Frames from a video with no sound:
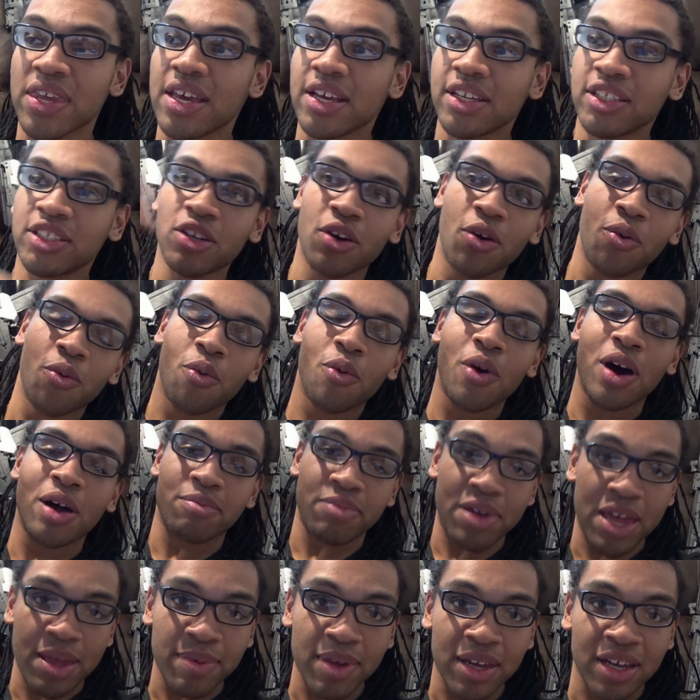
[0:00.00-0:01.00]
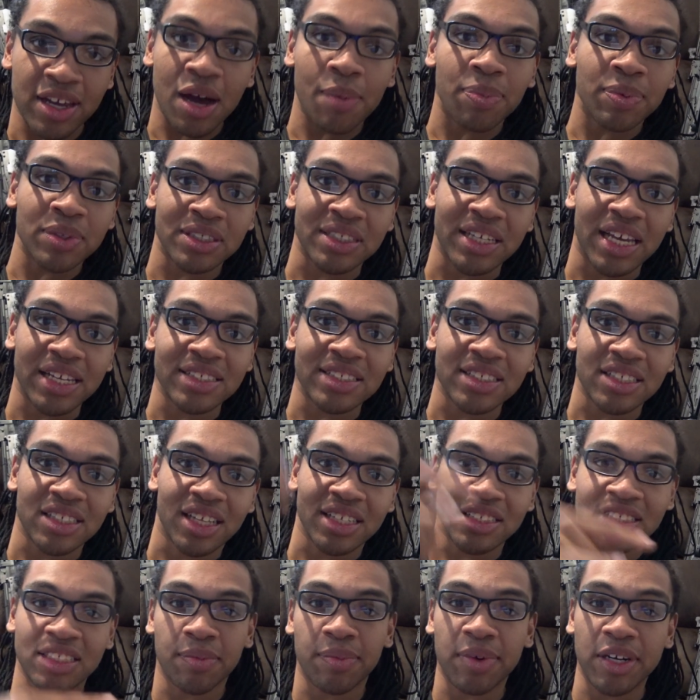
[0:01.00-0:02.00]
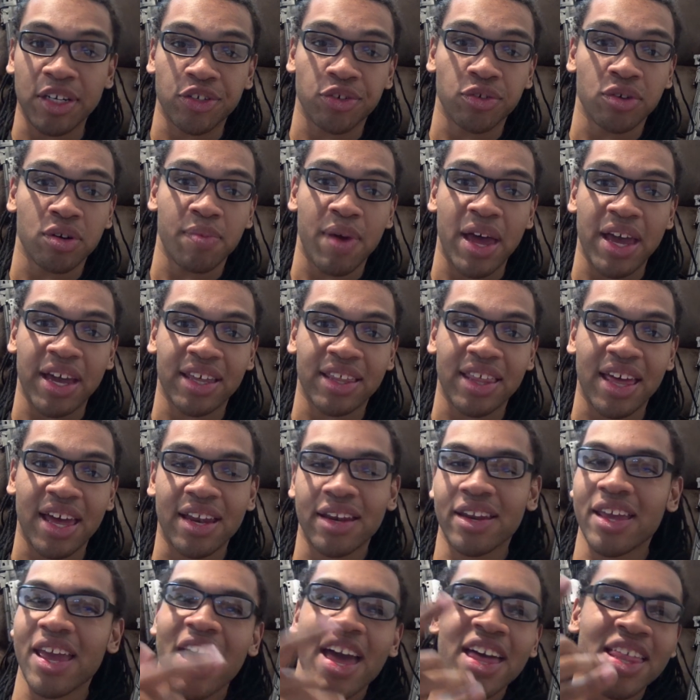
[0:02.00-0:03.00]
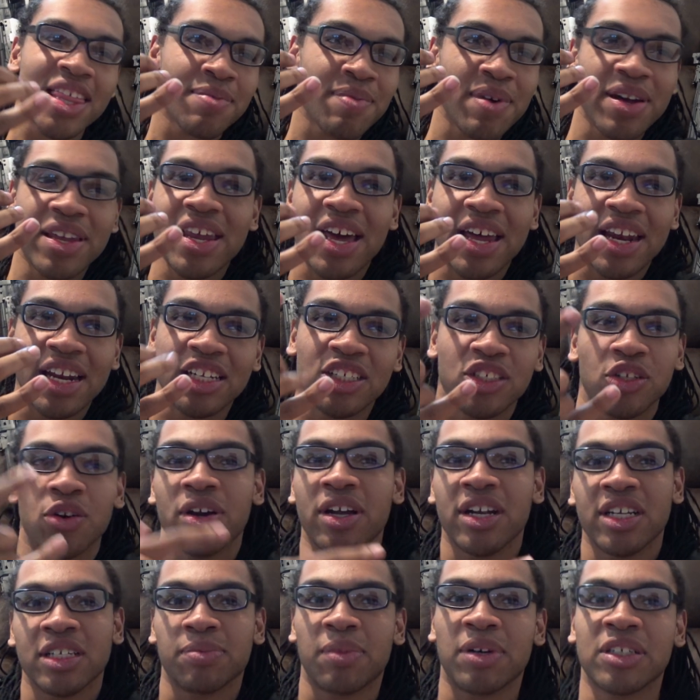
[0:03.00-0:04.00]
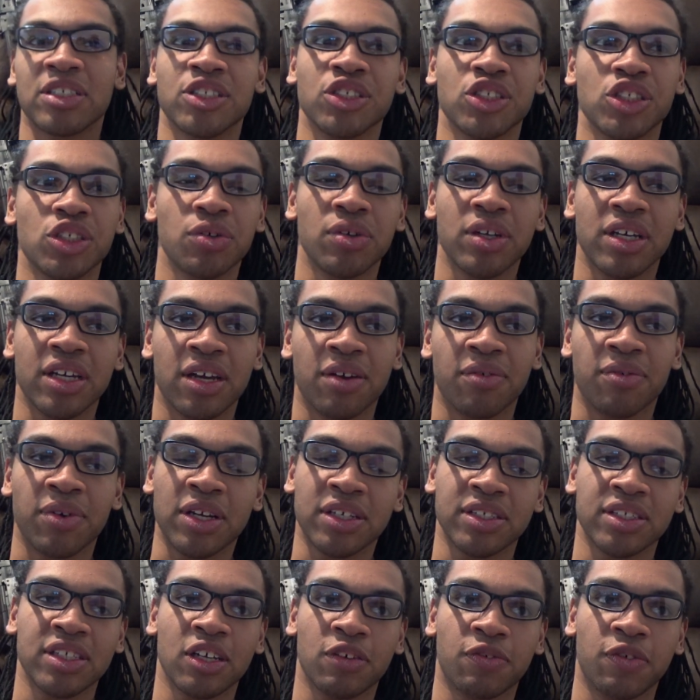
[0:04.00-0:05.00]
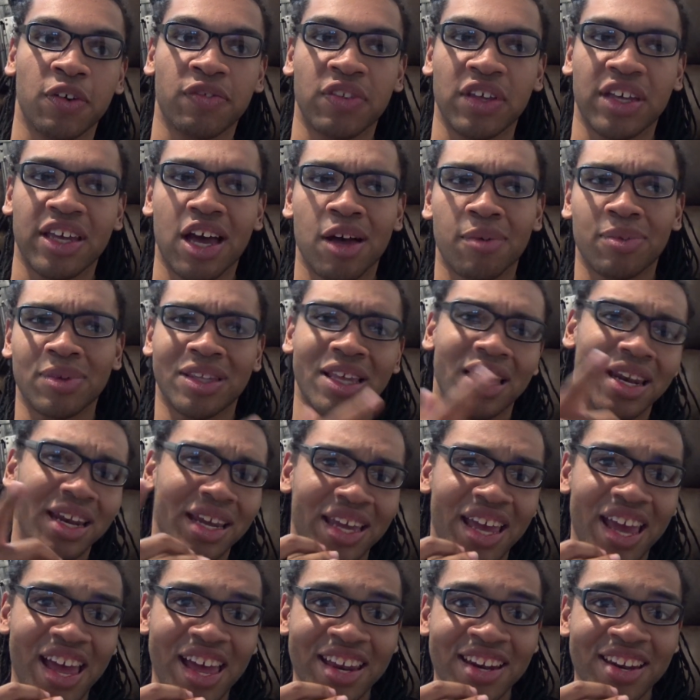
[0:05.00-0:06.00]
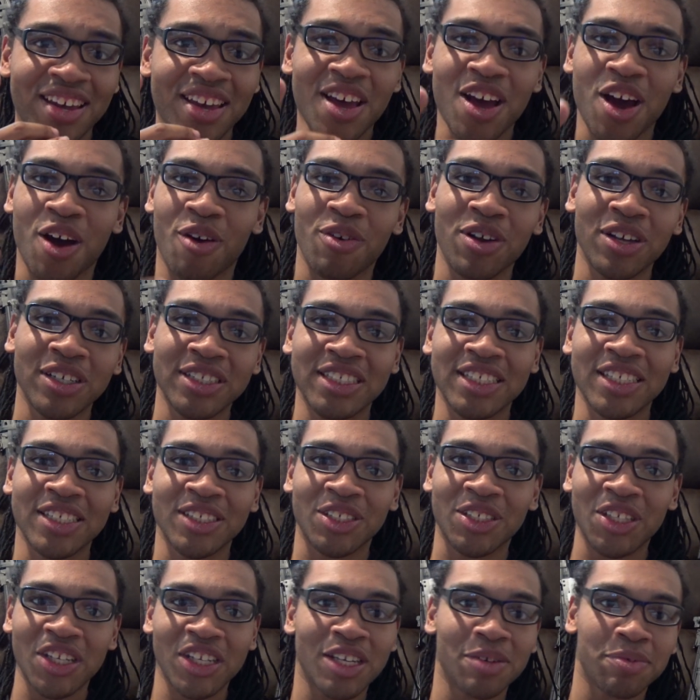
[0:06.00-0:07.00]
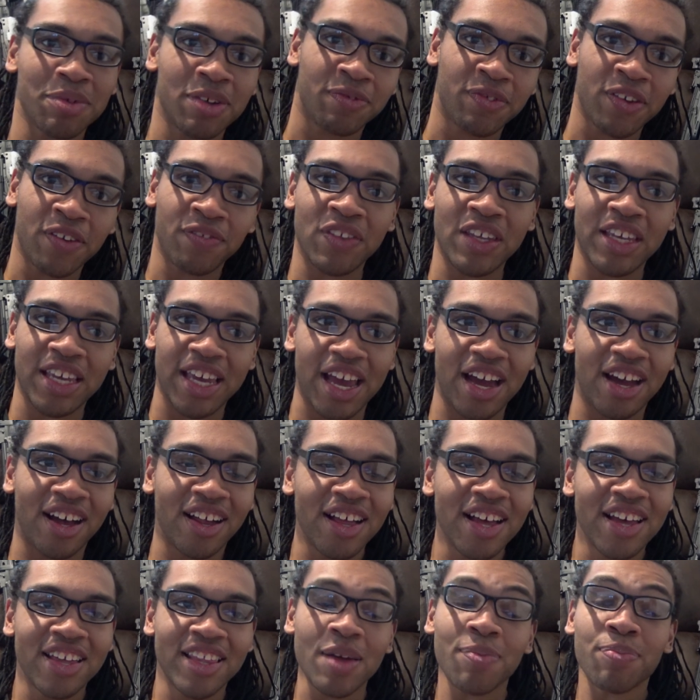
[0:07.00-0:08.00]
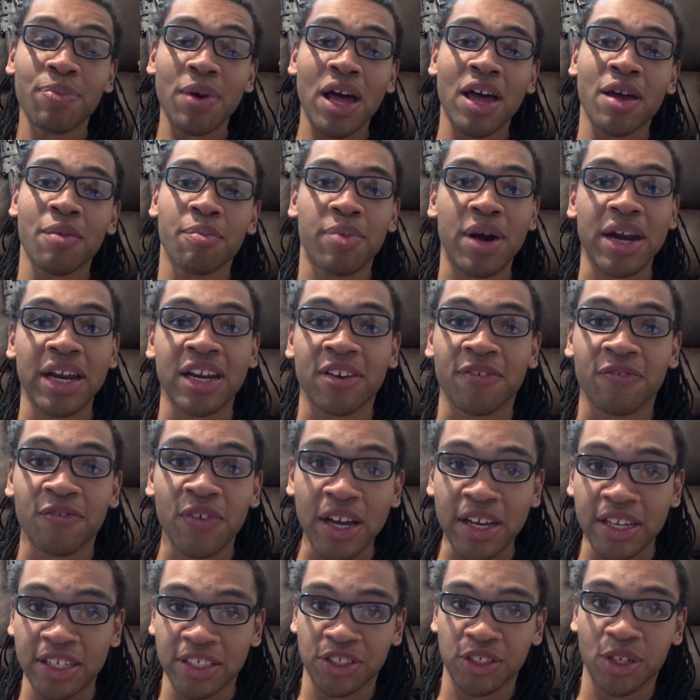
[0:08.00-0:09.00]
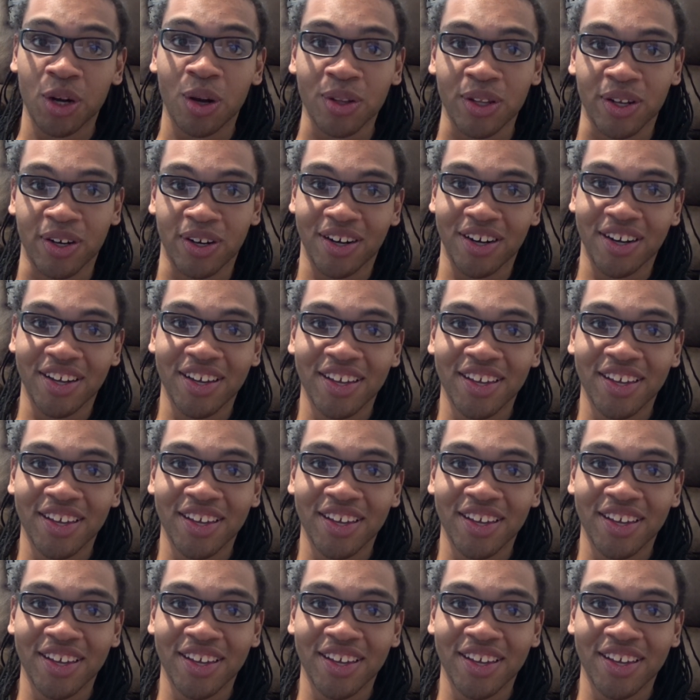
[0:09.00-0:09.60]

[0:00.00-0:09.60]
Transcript: So, what, maybe a couple cents to let somebody shoot a mag of that? Yeah, they might not enjoy it as much as shooting a real steel 50 cal, but then again, a real steel CQB 50 cal, that'd probably break your fucking shoulder.